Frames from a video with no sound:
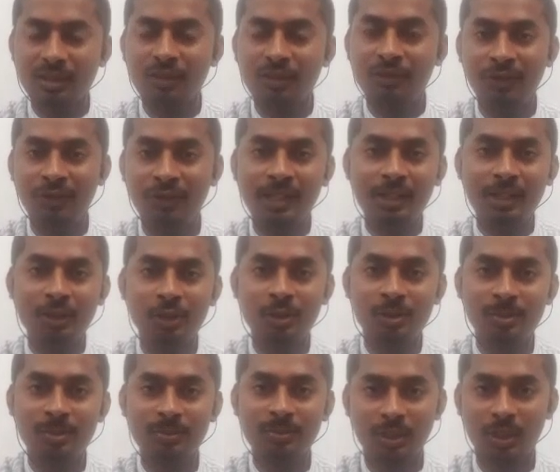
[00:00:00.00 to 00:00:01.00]
went
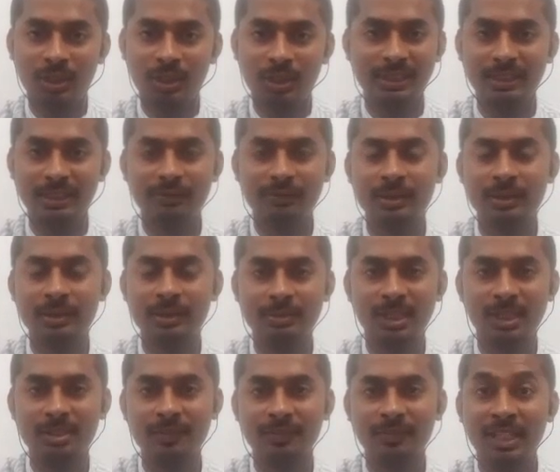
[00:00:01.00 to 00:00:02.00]
home on 6,
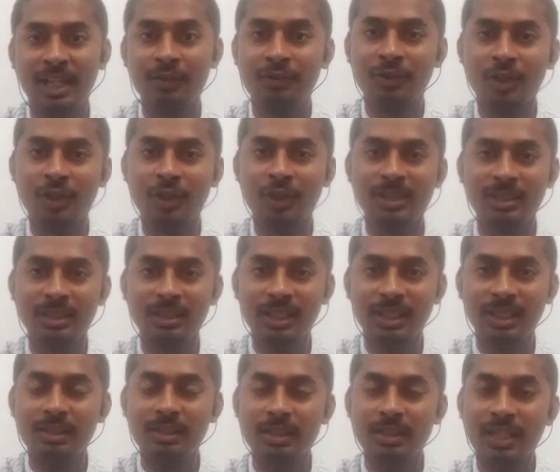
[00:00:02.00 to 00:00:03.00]
6 March,
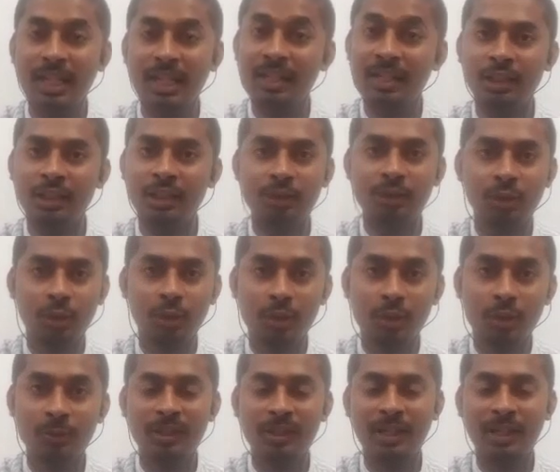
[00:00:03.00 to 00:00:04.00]
and from
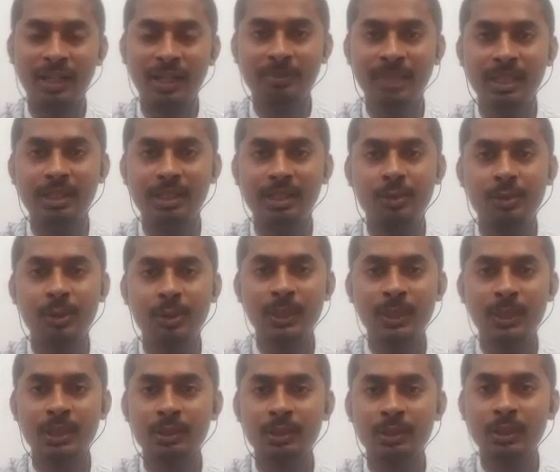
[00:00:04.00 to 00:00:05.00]
there I go to
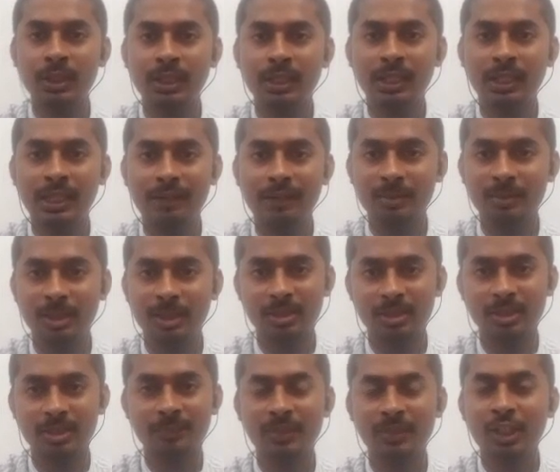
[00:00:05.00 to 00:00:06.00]
I, my interview was on
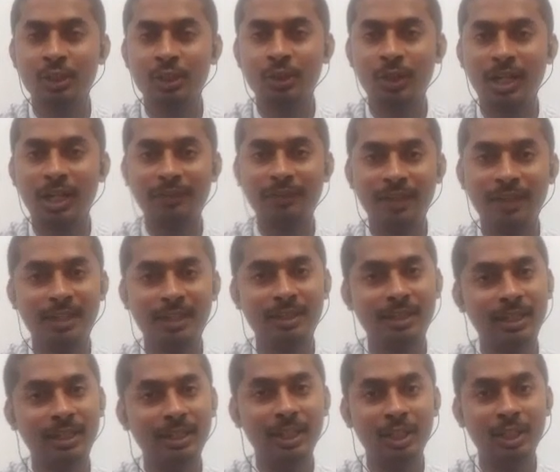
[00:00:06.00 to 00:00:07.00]
11 March. So I
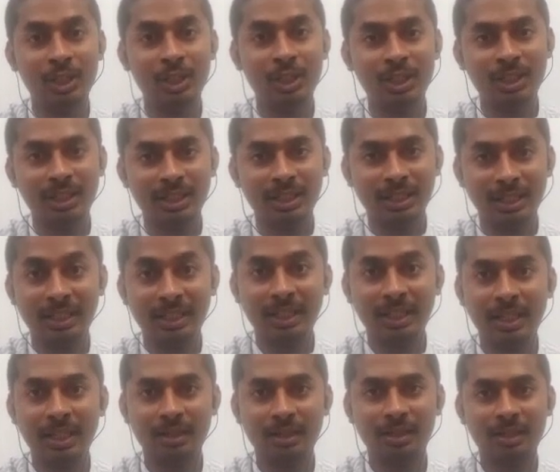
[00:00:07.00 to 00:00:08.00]
went Delhi on
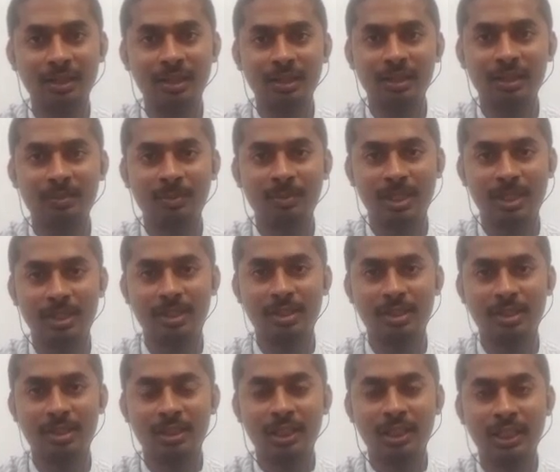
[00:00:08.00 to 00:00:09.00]
10 March
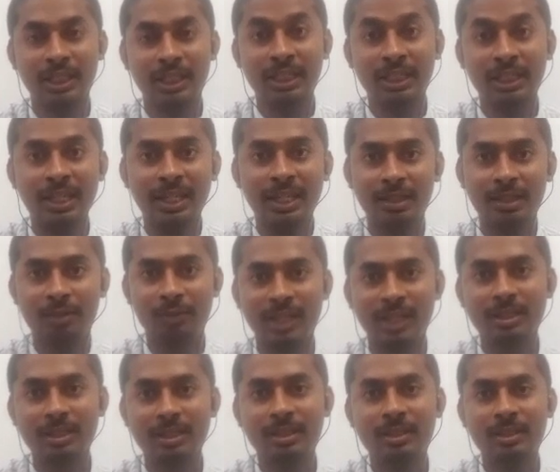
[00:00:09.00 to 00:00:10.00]
in night. I
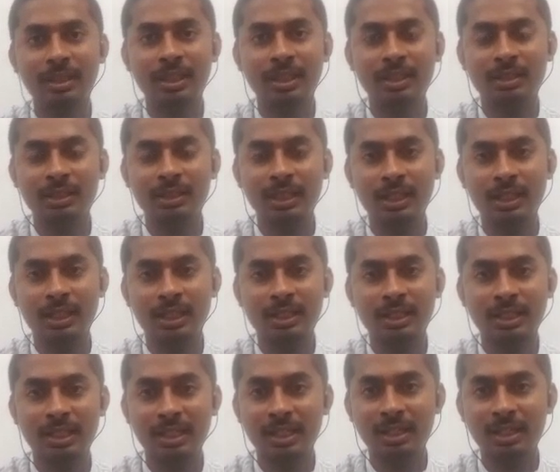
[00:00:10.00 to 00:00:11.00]
reached here there at
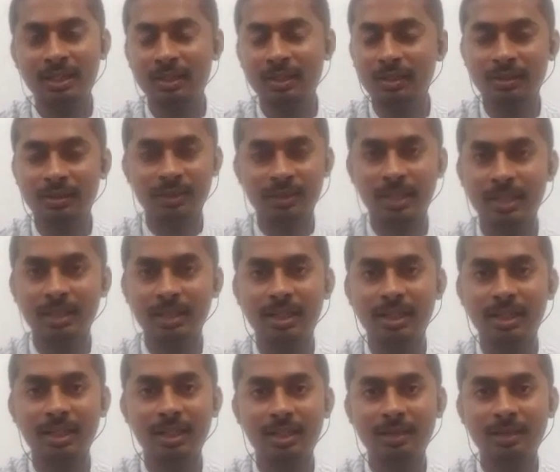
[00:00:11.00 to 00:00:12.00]
10
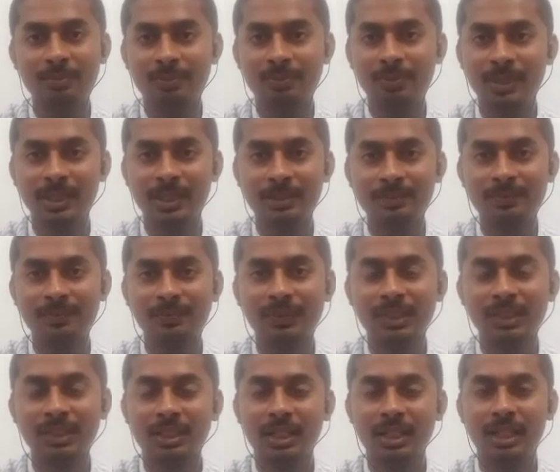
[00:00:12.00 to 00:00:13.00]
10:30 p.m.
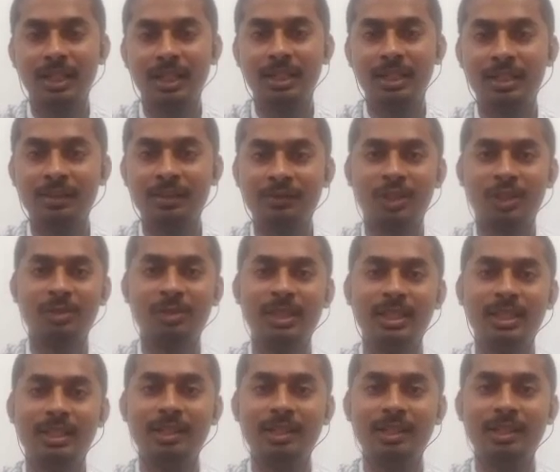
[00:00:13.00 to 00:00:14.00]
and from
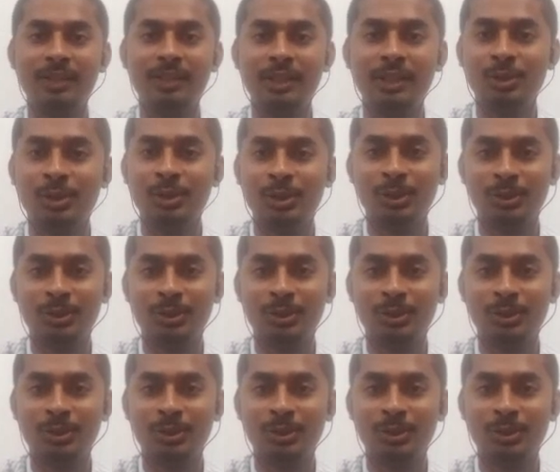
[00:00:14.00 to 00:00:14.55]
there I went to